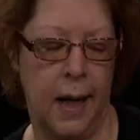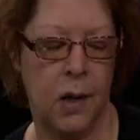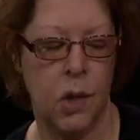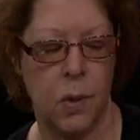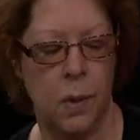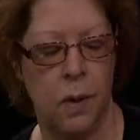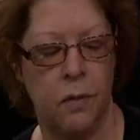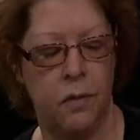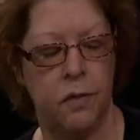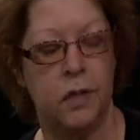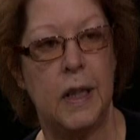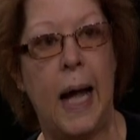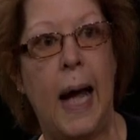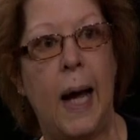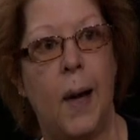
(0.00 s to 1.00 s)
can actually see
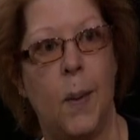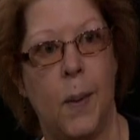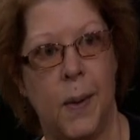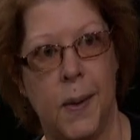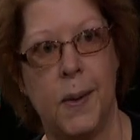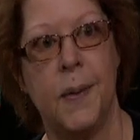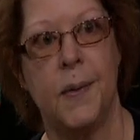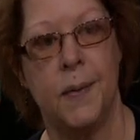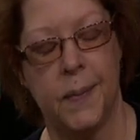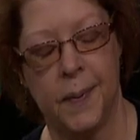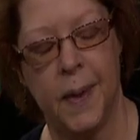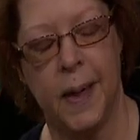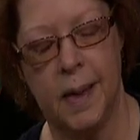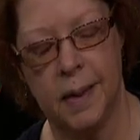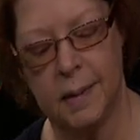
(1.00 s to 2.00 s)
it looks like flowers. Yeah.
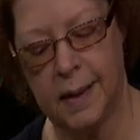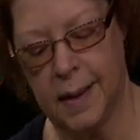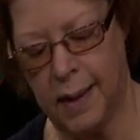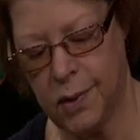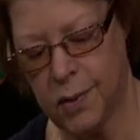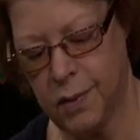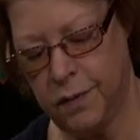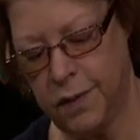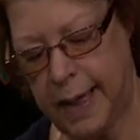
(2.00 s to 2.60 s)
Right. The yep. actual